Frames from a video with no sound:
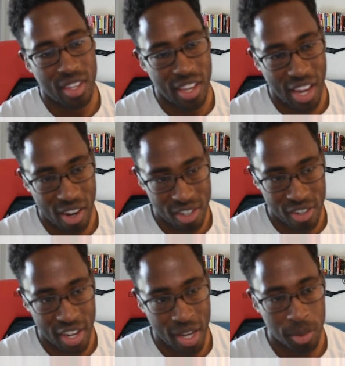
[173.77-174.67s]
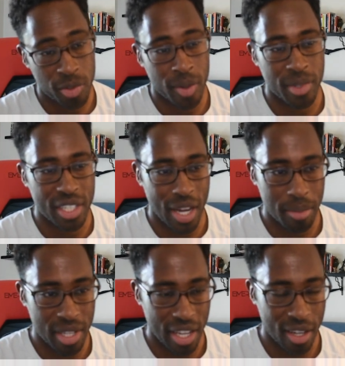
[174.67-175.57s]
character names from the
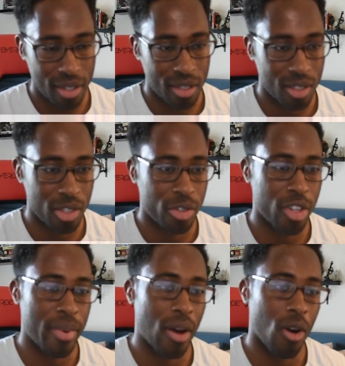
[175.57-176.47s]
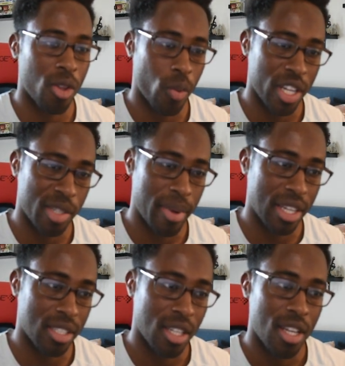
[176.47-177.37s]
top 10, trim out all the white
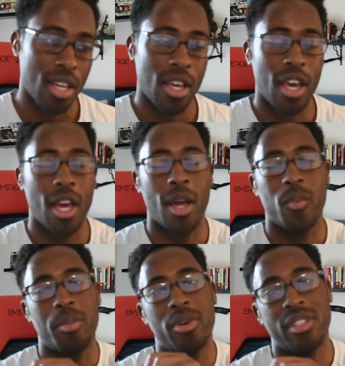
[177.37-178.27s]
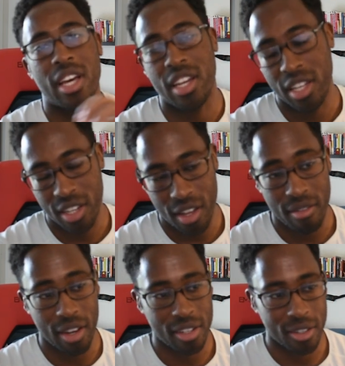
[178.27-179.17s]
space, and we put that in a
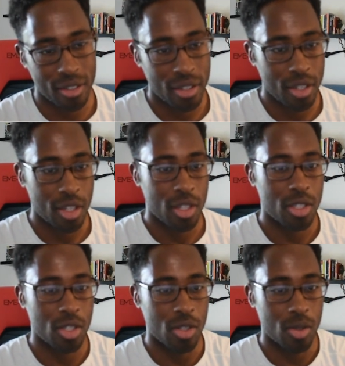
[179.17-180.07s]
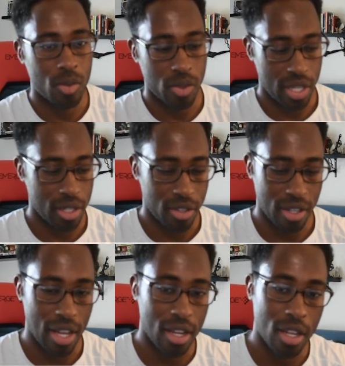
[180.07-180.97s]
vector. So we'll enter
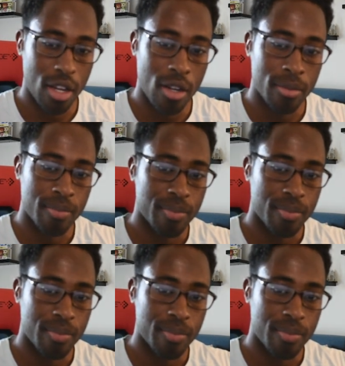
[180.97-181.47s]
that here,